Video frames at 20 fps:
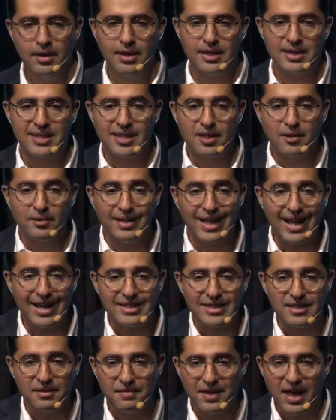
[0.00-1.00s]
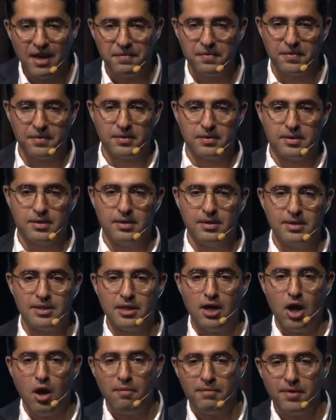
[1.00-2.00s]
It's a collective effort.
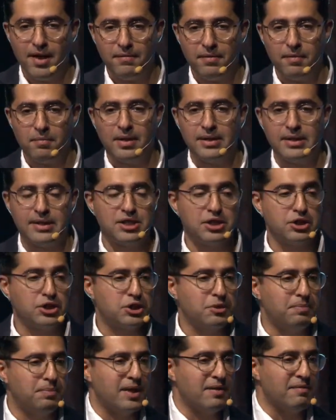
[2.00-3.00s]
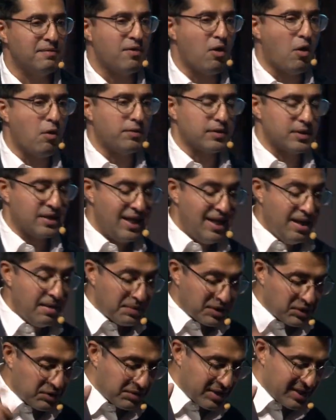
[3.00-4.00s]
Everybody should be involved.
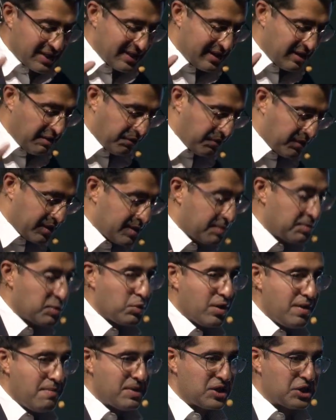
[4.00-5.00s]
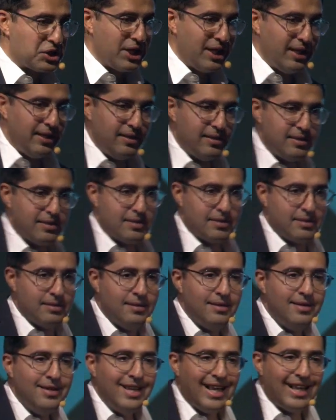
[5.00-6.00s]
But there is a difference between machines
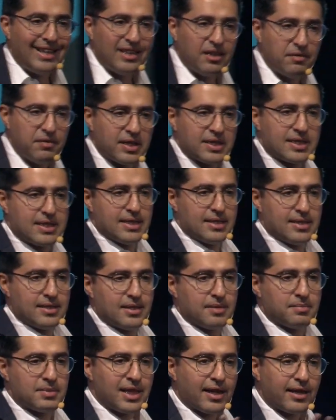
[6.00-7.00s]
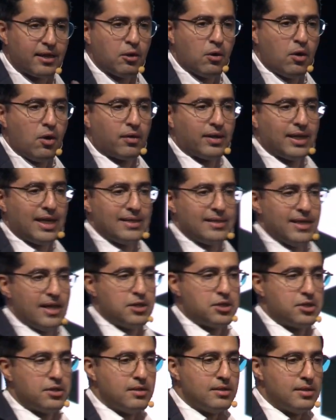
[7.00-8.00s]
and living systems, like your
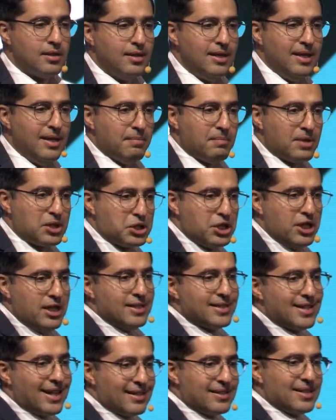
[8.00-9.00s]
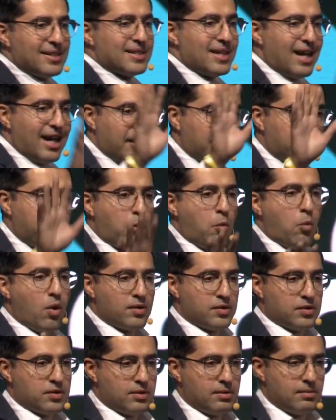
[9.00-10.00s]
organizations. Machines are designed for
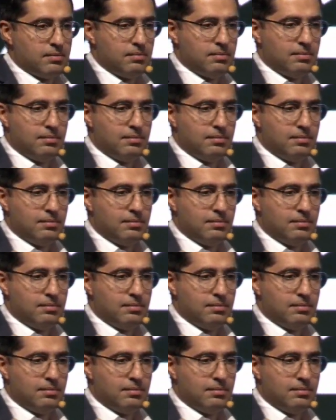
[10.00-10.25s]
once.